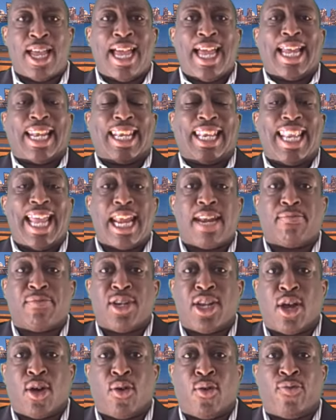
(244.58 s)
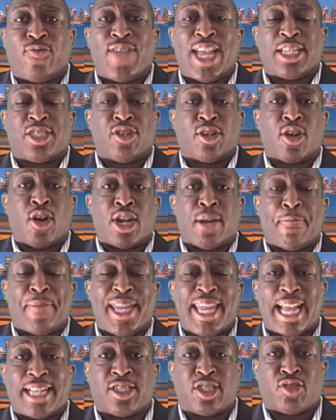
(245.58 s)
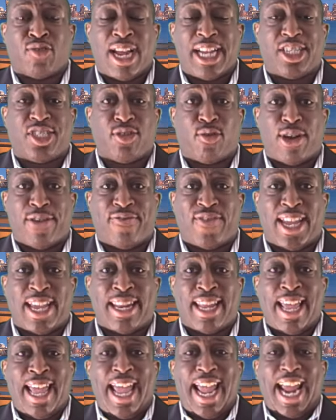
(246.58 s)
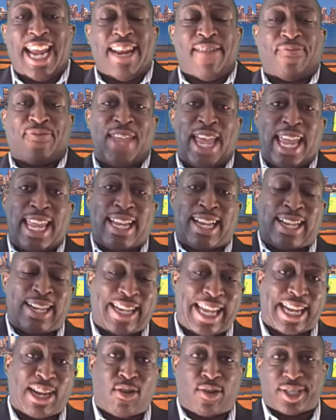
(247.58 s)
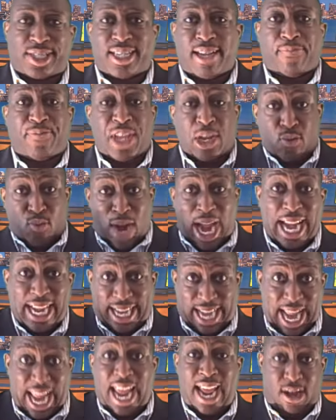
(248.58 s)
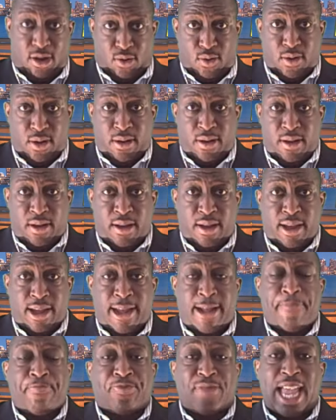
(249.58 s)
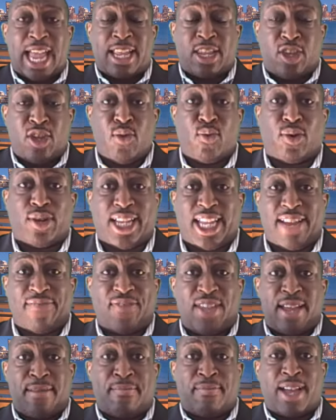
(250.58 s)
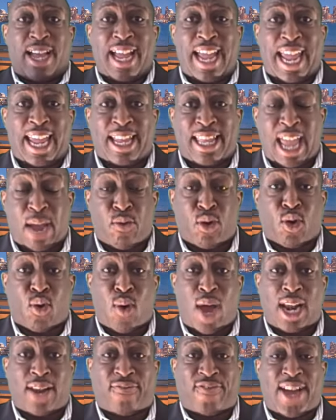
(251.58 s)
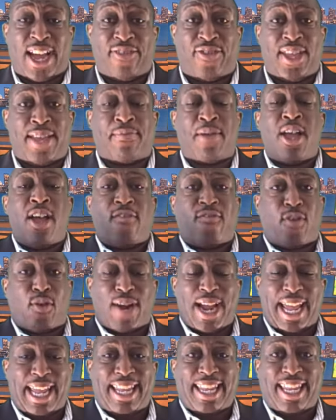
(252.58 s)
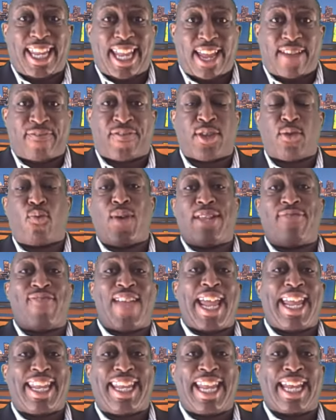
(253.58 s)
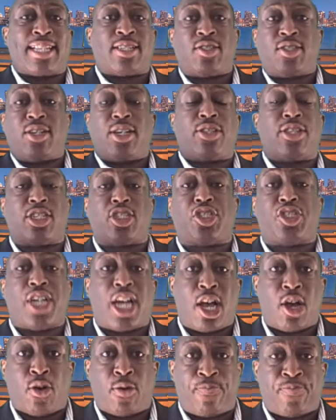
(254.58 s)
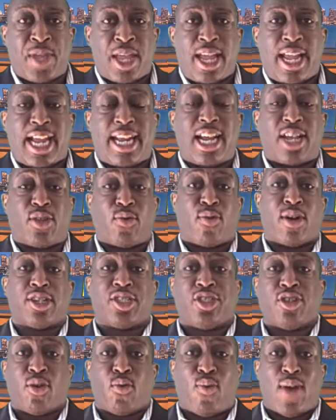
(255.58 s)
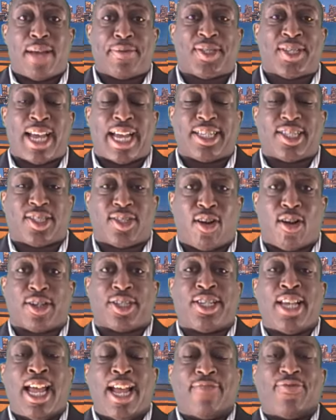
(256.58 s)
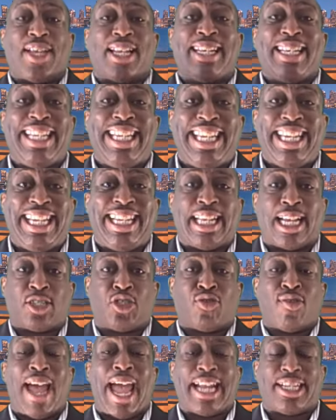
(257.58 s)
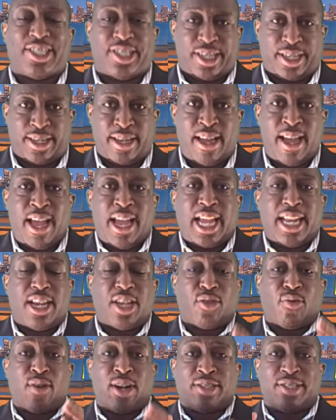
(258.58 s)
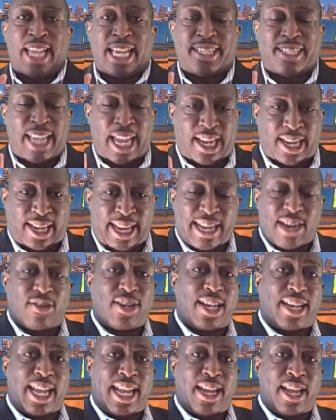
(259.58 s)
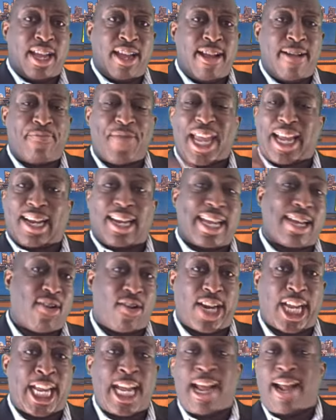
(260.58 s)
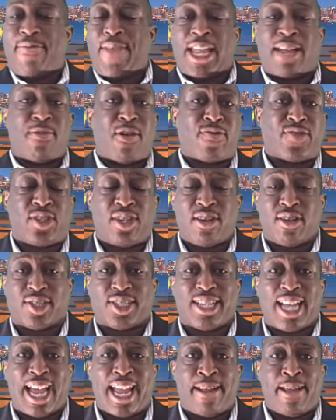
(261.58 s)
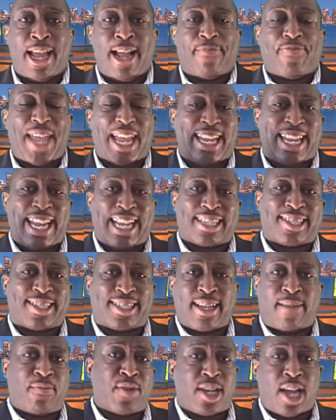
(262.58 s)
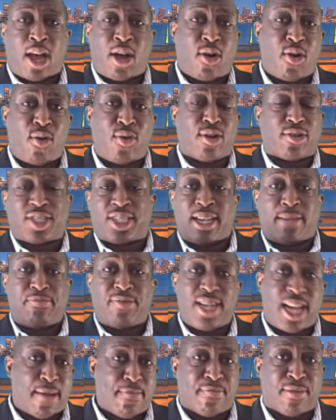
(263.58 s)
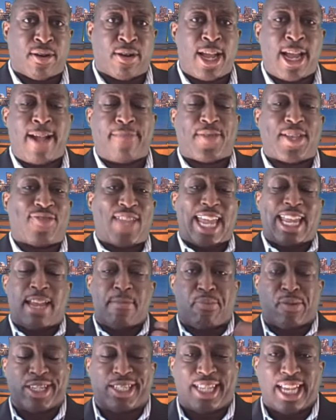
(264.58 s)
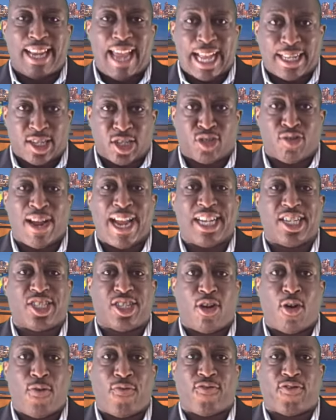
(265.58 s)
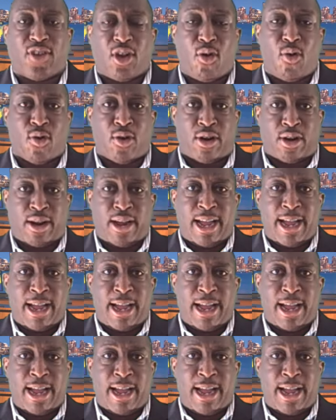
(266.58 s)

Let them know that you're going to be at the trade show event, and if they click on something right now, that you will give them that will qualify them for a gift when they get to the show. In other words, your website starts the lead attraction. In other words, they say, click on the link, they click on it, they come over to your site, they get some code or some number that they can present at the trade show floor.